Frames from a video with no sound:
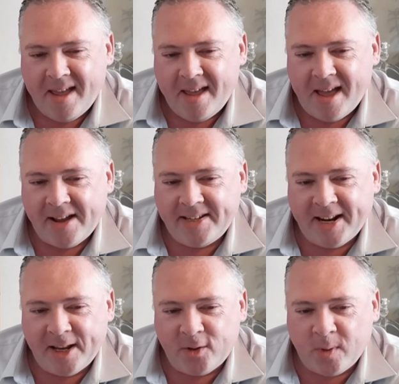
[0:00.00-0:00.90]

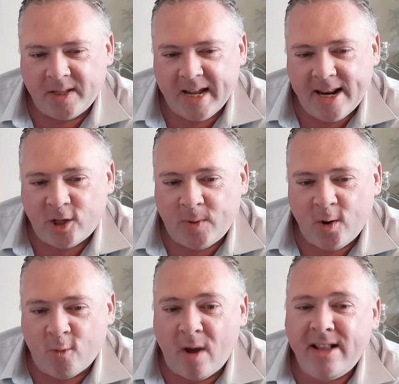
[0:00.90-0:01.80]
Excellent. Well, Dean, it's
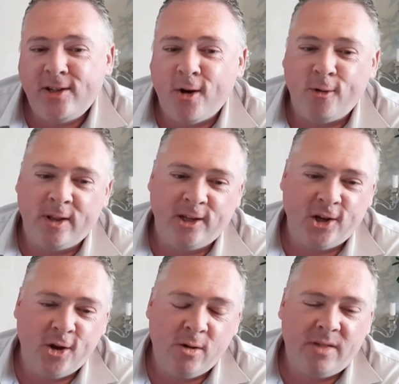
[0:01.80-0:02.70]
been great talking to you.